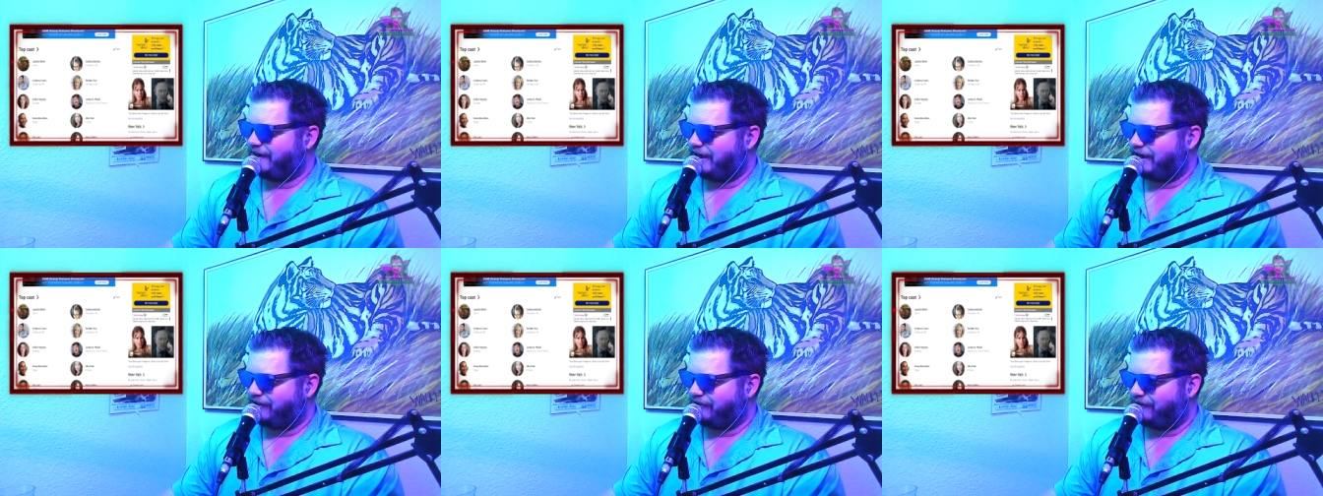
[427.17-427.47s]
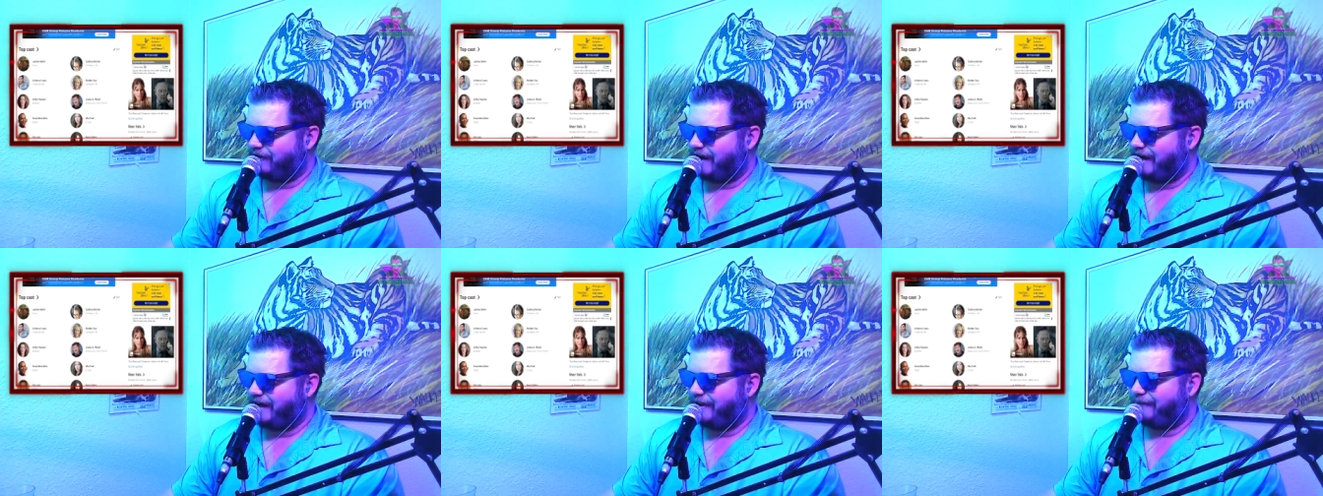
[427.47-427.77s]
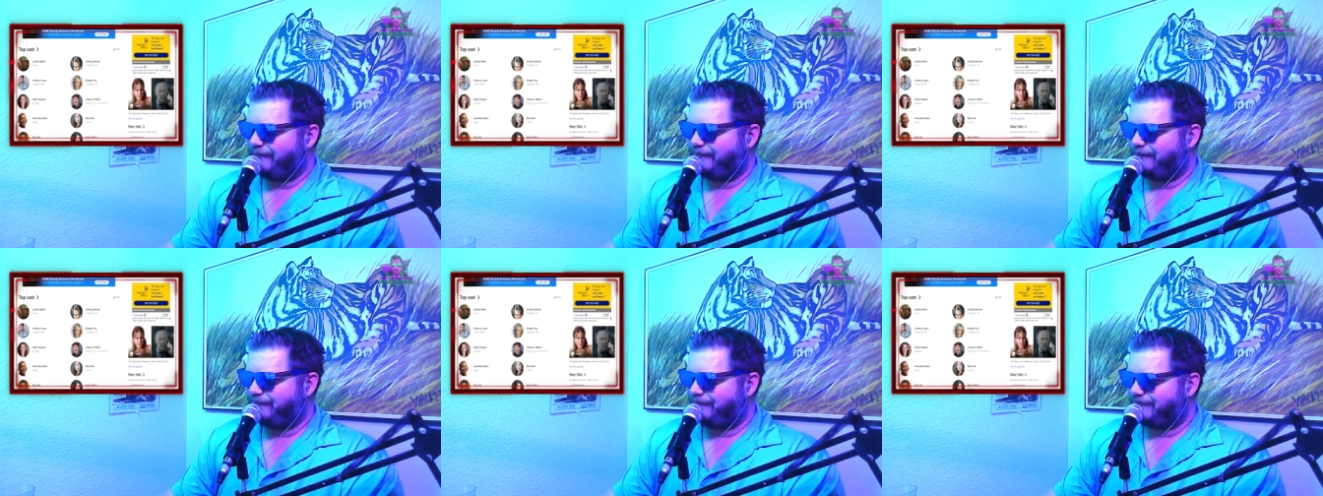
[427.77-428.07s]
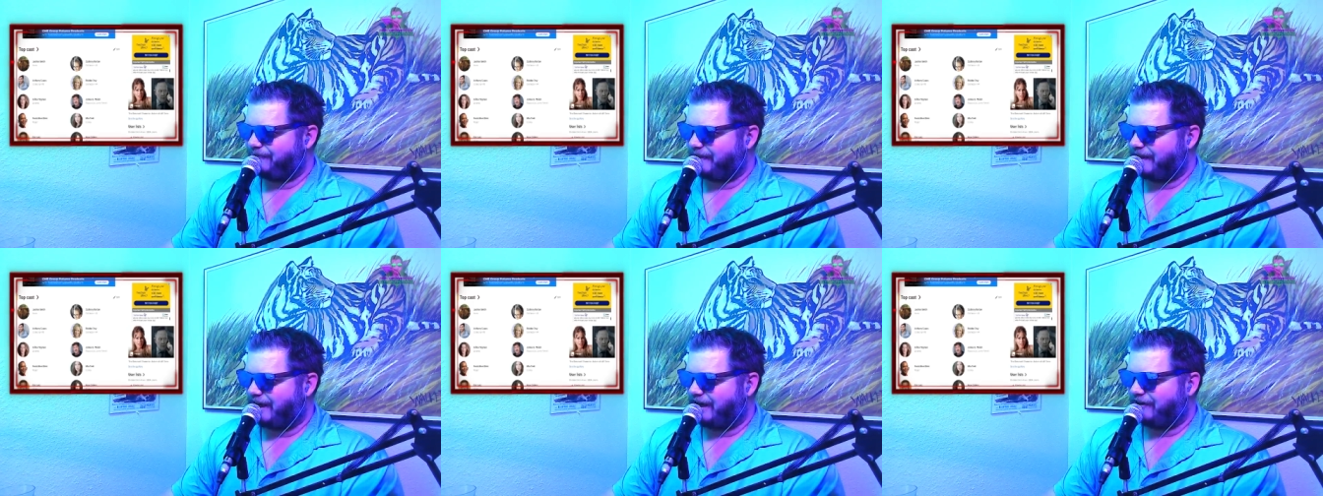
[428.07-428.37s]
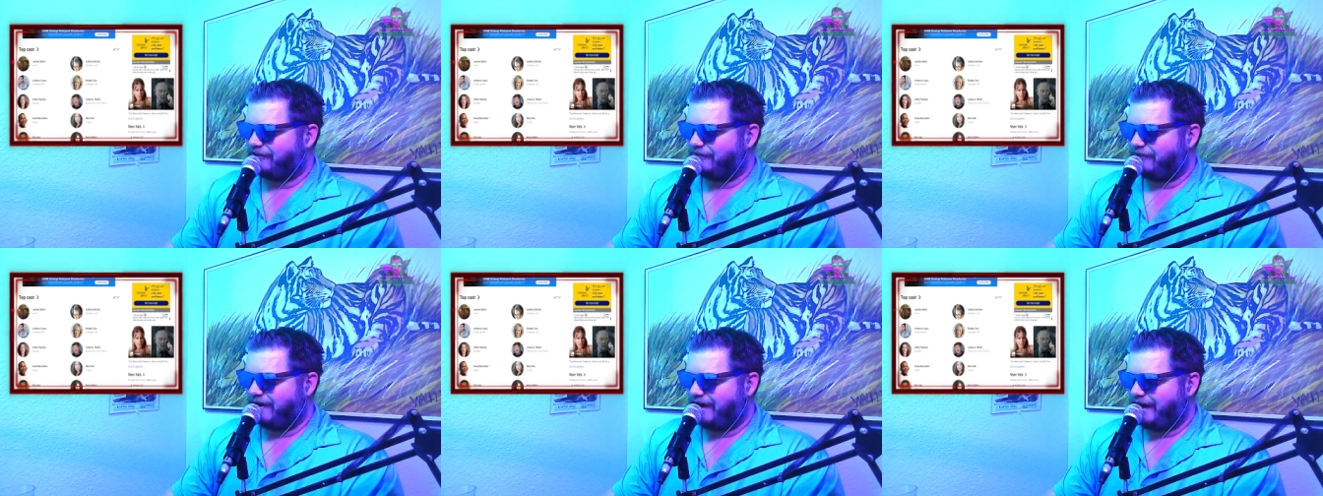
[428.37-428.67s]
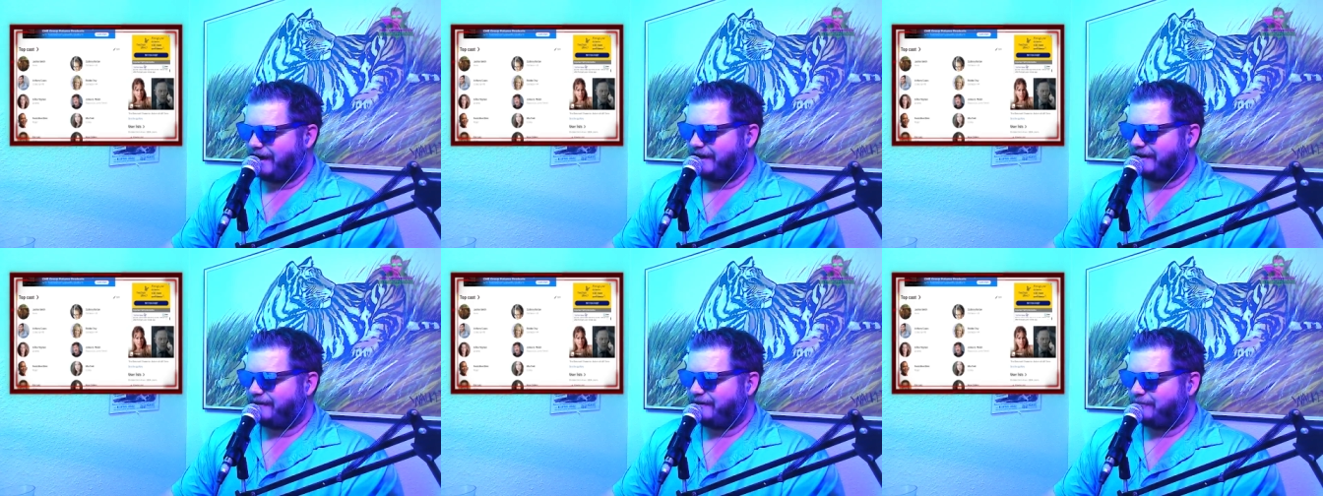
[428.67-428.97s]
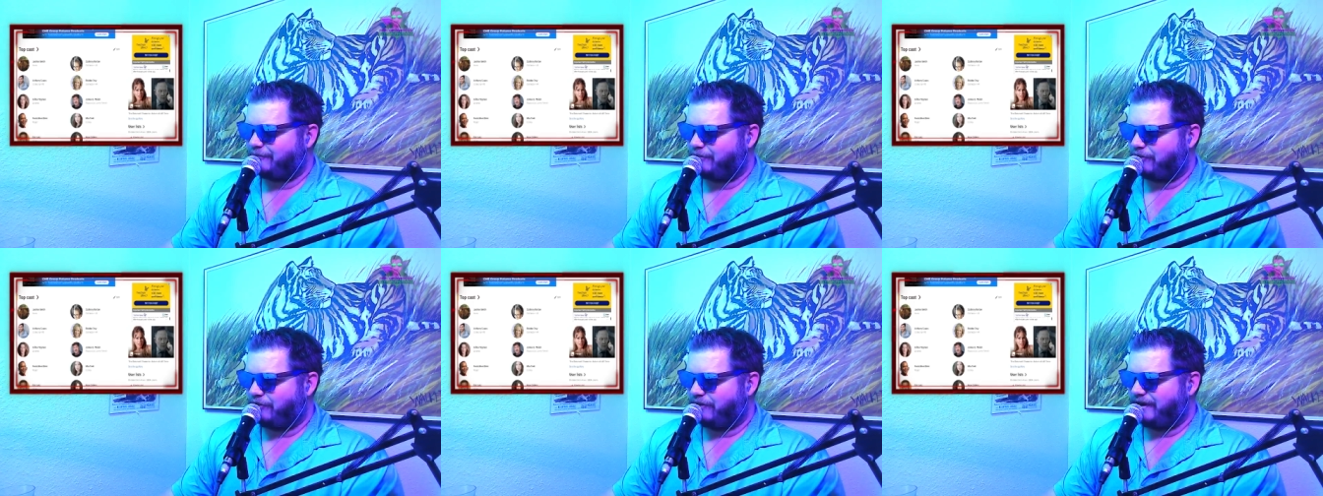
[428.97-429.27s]
All right.
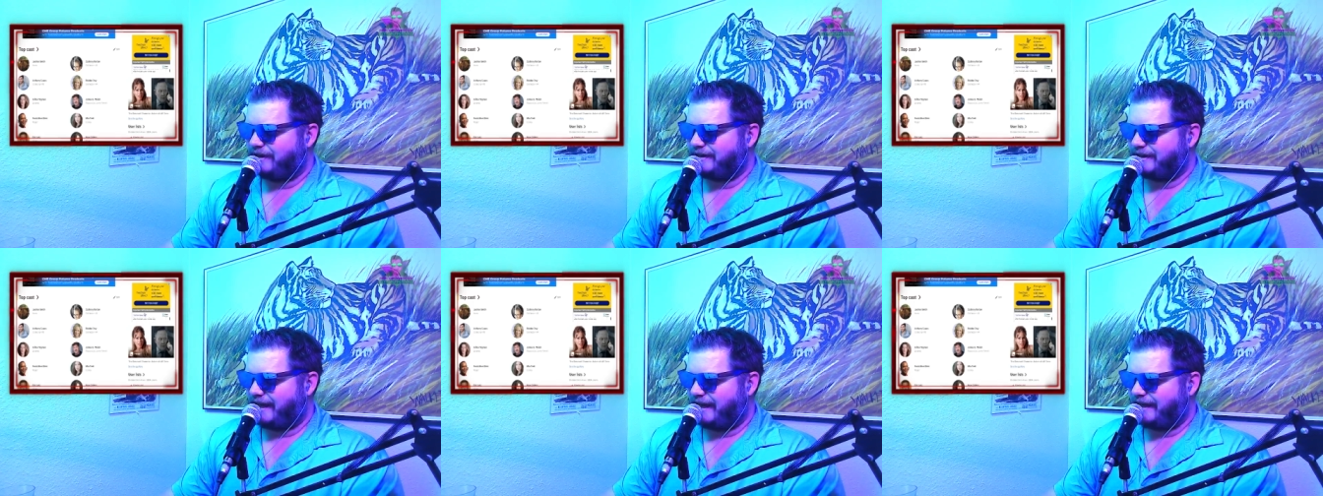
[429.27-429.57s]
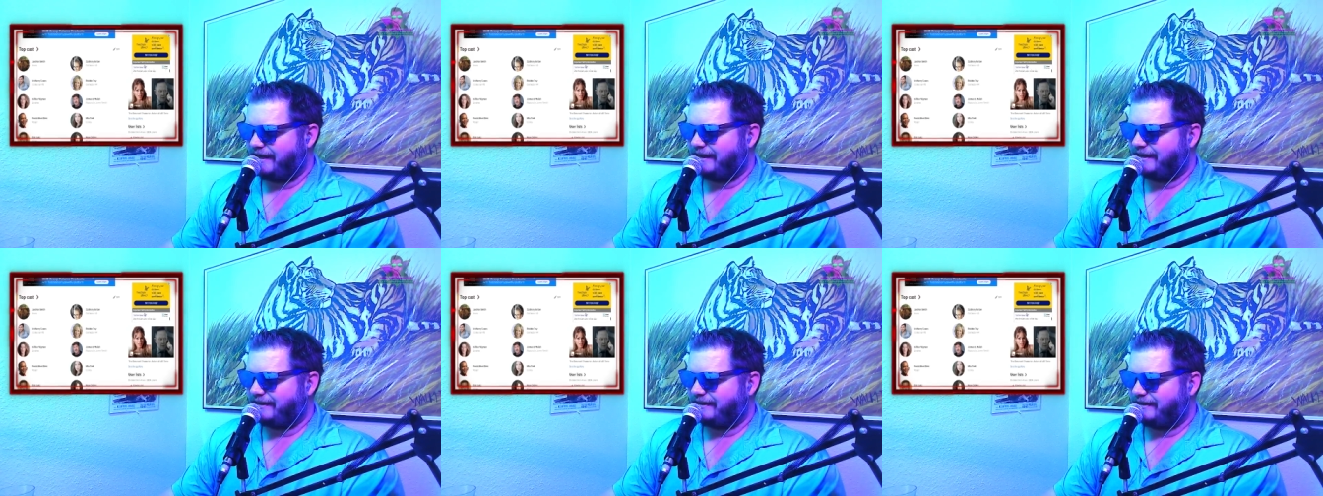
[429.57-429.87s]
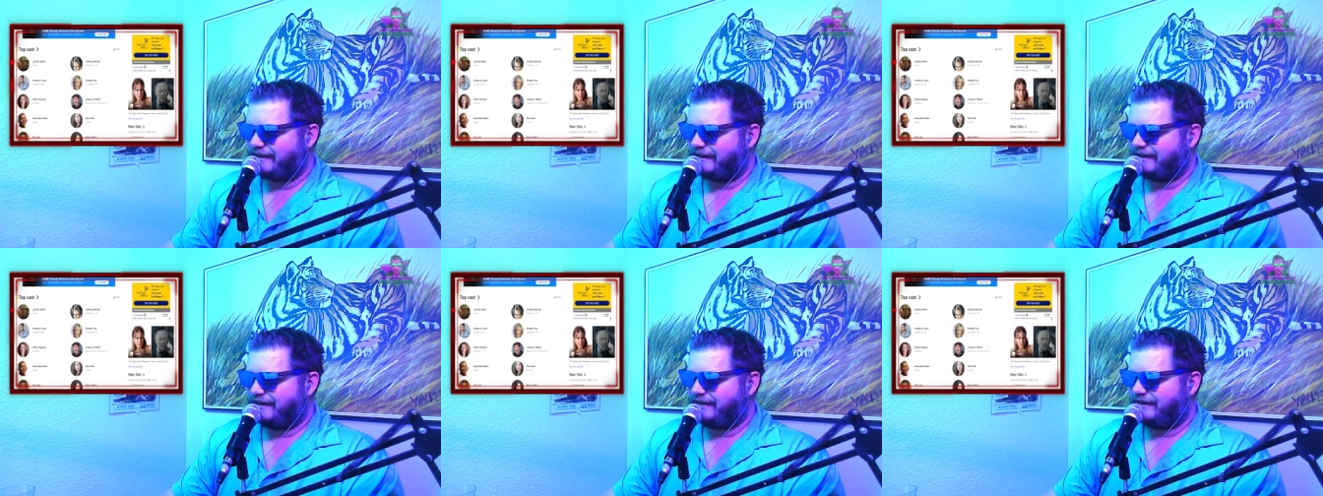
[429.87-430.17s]
Point taken.